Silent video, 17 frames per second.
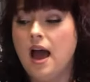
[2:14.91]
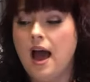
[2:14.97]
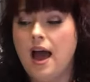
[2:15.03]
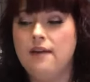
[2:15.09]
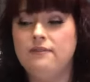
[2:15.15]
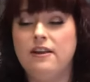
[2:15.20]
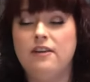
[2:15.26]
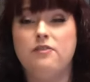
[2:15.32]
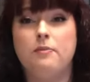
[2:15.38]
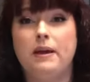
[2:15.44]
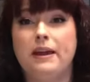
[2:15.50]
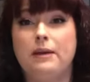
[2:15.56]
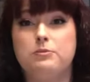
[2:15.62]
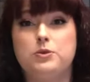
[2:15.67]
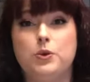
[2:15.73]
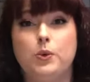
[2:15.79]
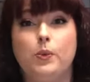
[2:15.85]
I've left
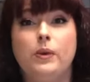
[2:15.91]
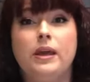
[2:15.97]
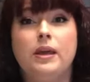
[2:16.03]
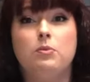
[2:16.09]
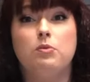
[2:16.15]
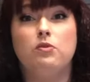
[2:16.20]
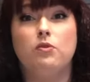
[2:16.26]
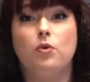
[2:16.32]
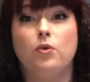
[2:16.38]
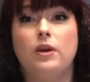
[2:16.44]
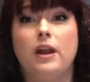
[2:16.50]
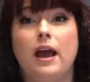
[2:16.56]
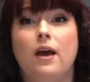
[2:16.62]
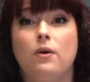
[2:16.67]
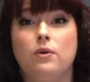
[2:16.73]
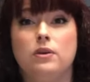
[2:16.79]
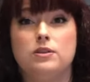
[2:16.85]
mine up to a week before
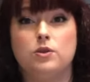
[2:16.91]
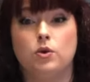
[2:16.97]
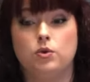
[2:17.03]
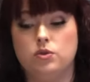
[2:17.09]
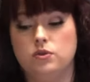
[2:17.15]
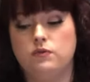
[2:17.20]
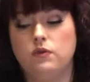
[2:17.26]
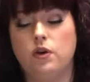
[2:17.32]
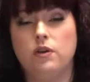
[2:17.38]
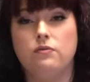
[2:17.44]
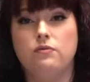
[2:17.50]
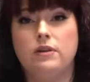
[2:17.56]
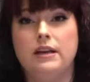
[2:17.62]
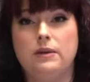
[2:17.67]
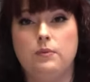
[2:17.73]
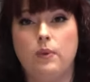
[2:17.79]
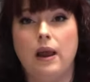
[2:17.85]
now, as long as you've got it
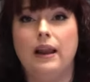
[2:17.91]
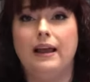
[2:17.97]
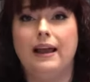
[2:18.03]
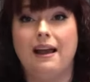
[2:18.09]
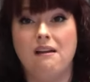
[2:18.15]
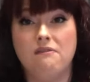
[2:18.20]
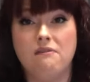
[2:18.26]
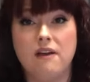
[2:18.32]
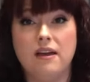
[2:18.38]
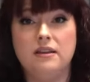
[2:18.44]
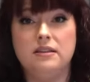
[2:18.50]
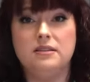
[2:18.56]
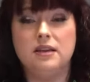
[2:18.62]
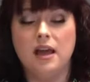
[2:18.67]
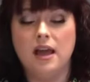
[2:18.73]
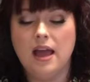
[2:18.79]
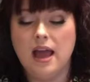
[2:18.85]
really well covered,